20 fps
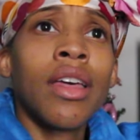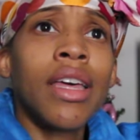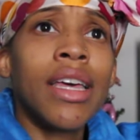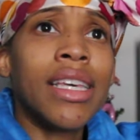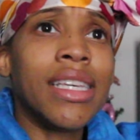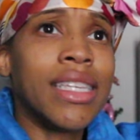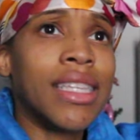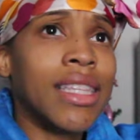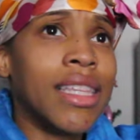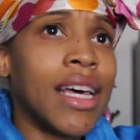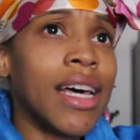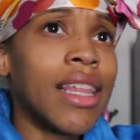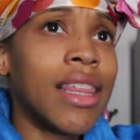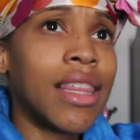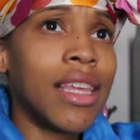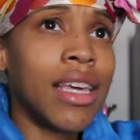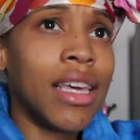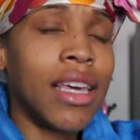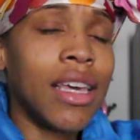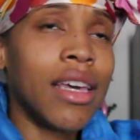it's
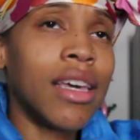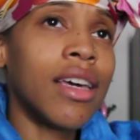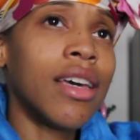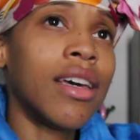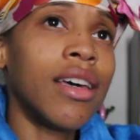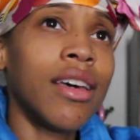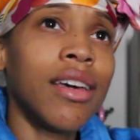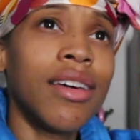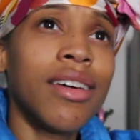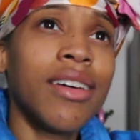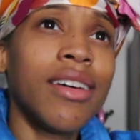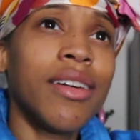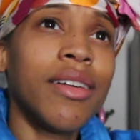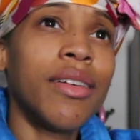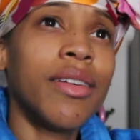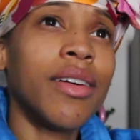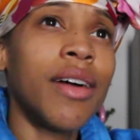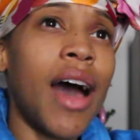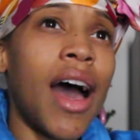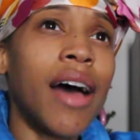nothing.
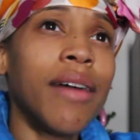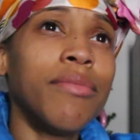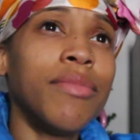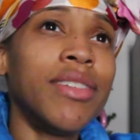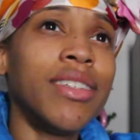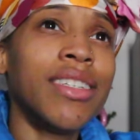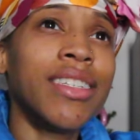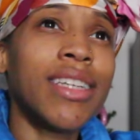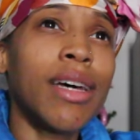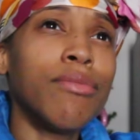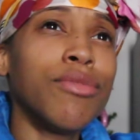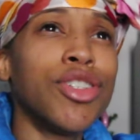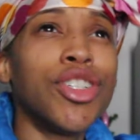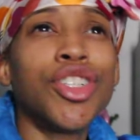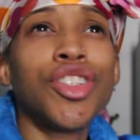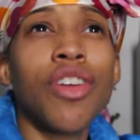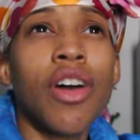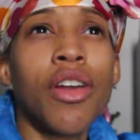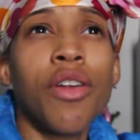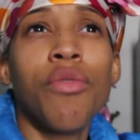Uh, I'm just I'm
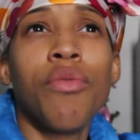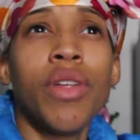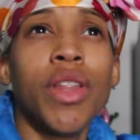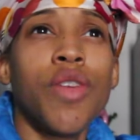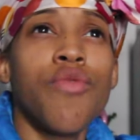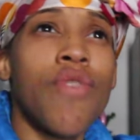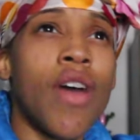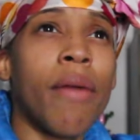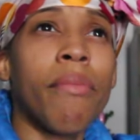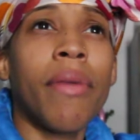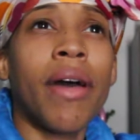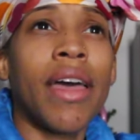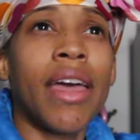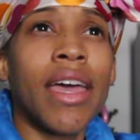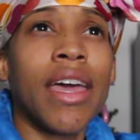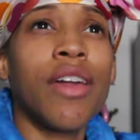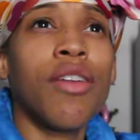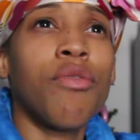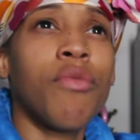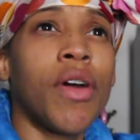just trying to really wrap my
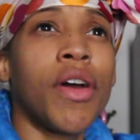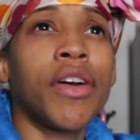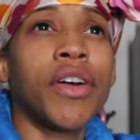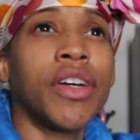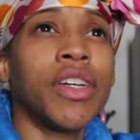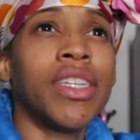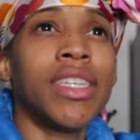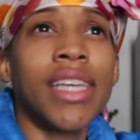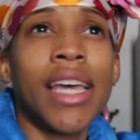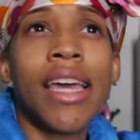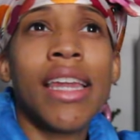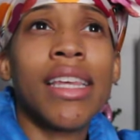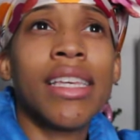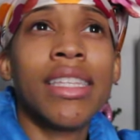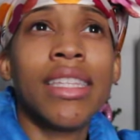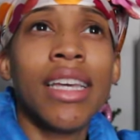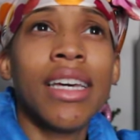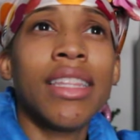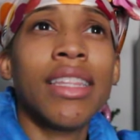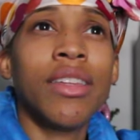head around her saying
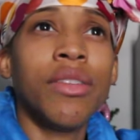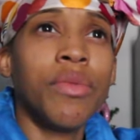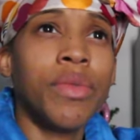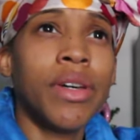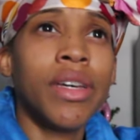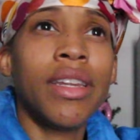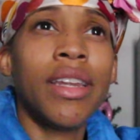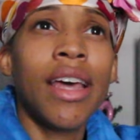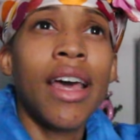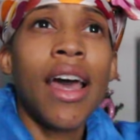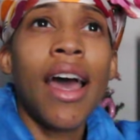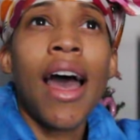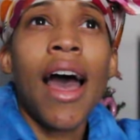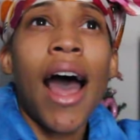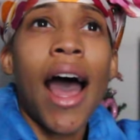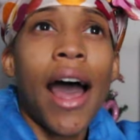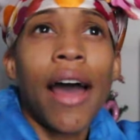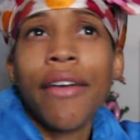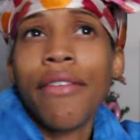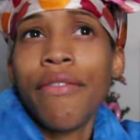it's nothing when
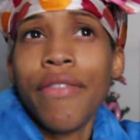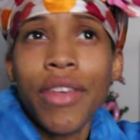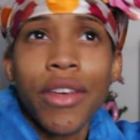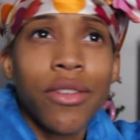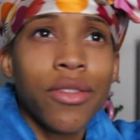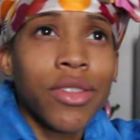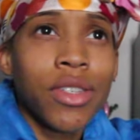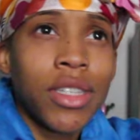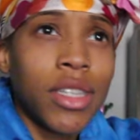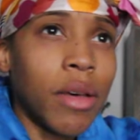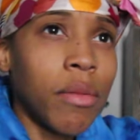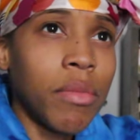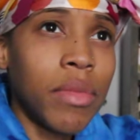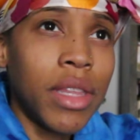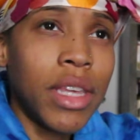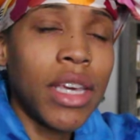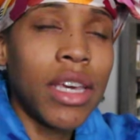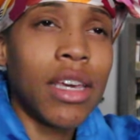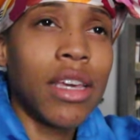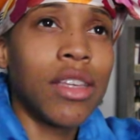I feel
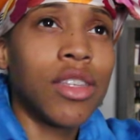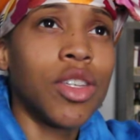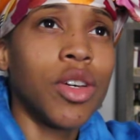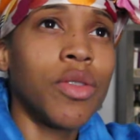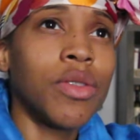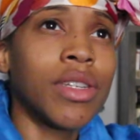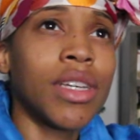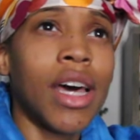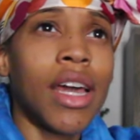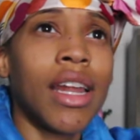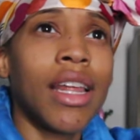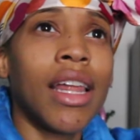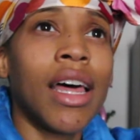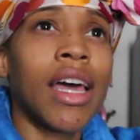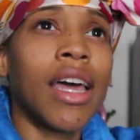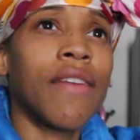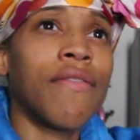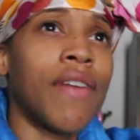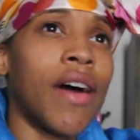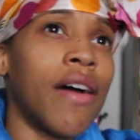something. So it's kind of
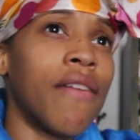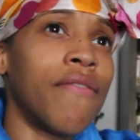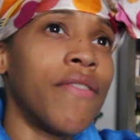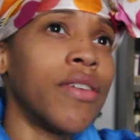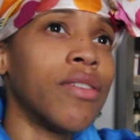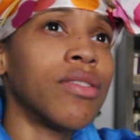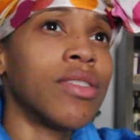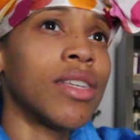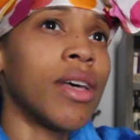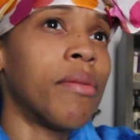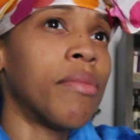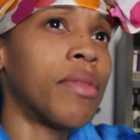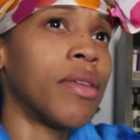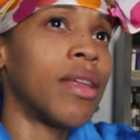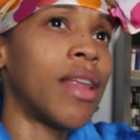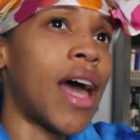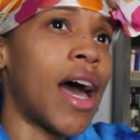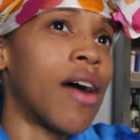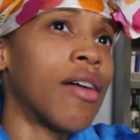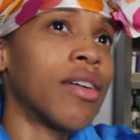like if I feel
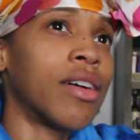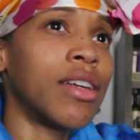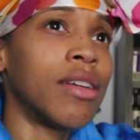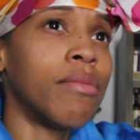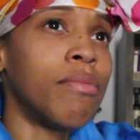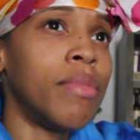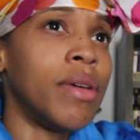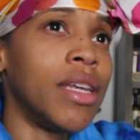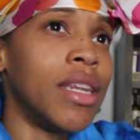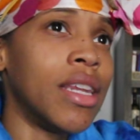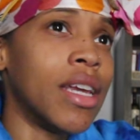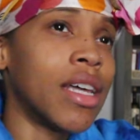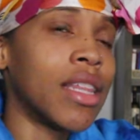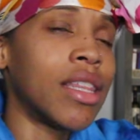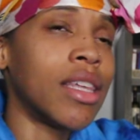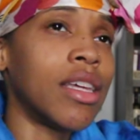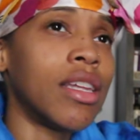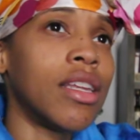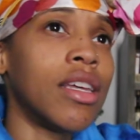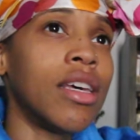something, how could it be
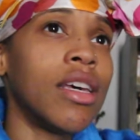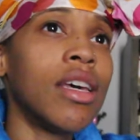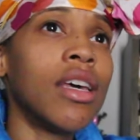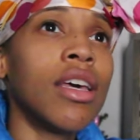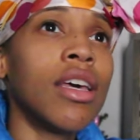nothing?